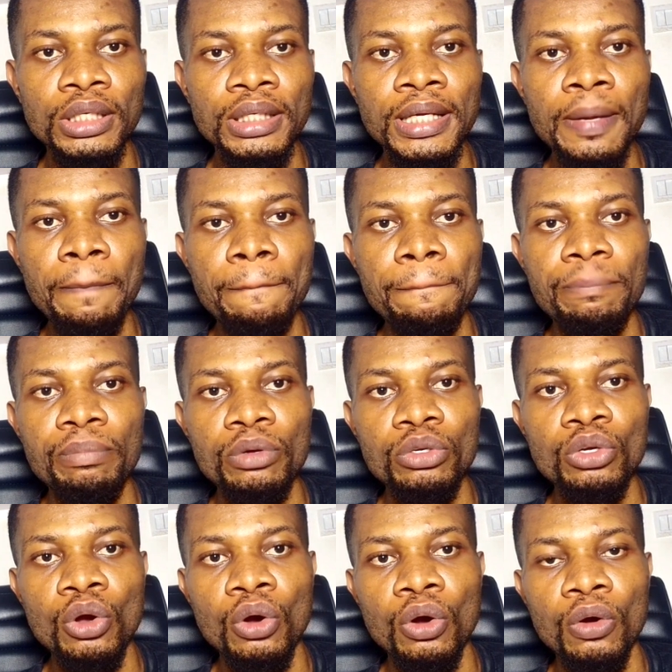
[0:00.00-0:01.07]
keep
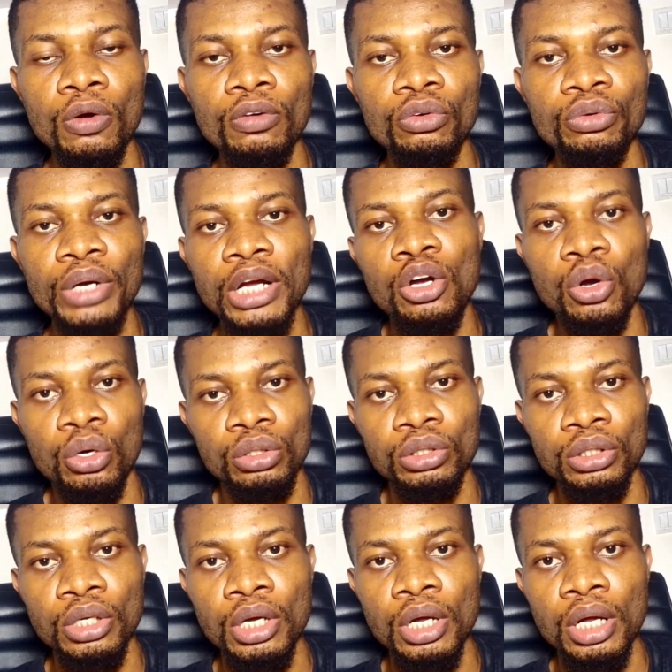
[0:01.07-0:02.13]
your
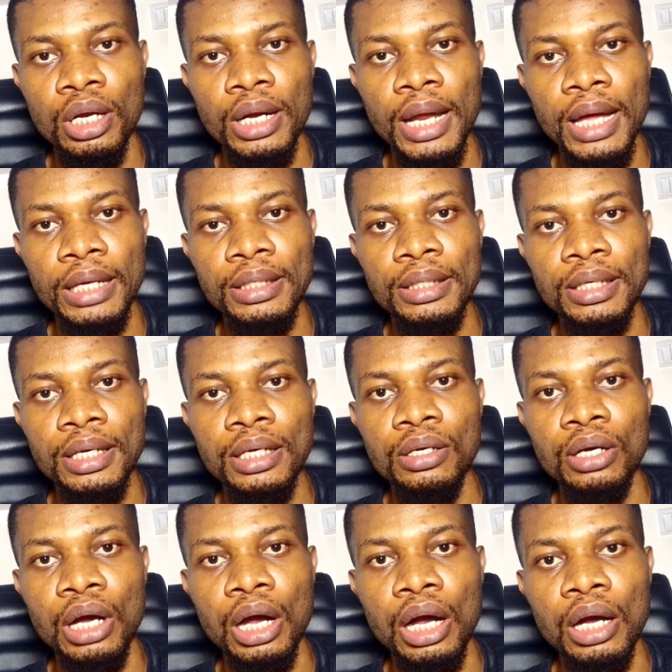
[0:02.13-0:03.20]
record, like
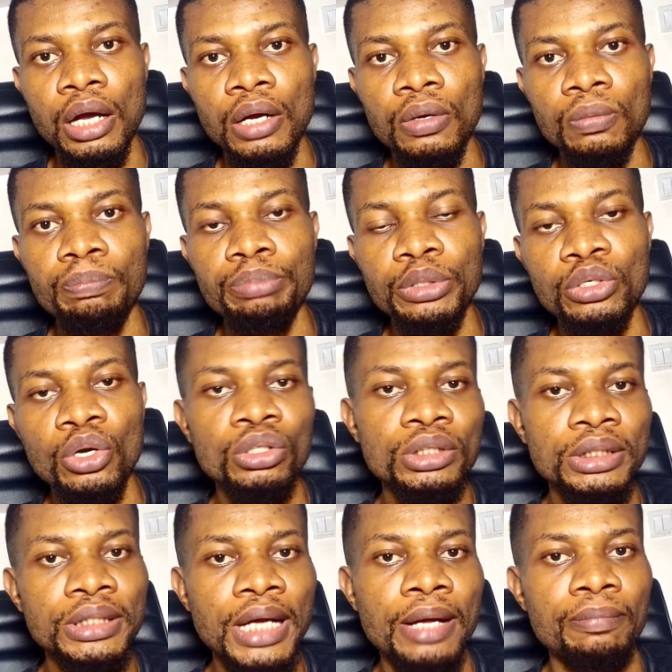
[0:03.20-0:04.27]

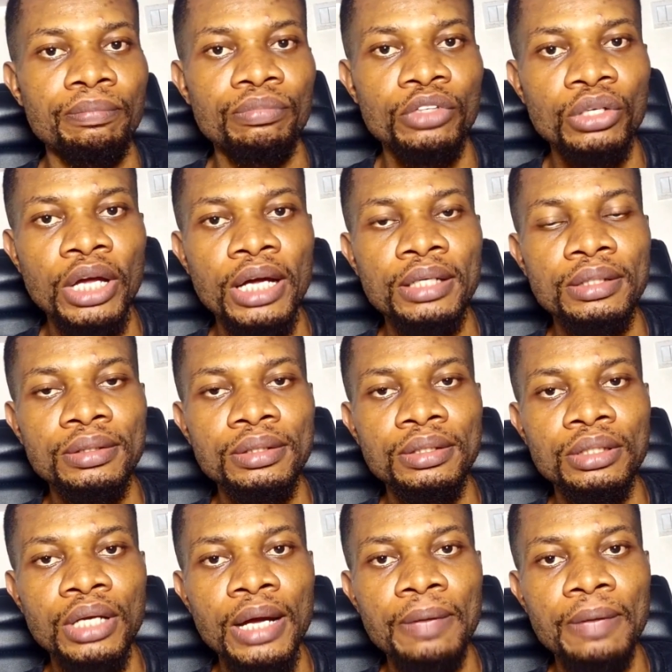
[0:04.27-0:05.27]
beyond time. You can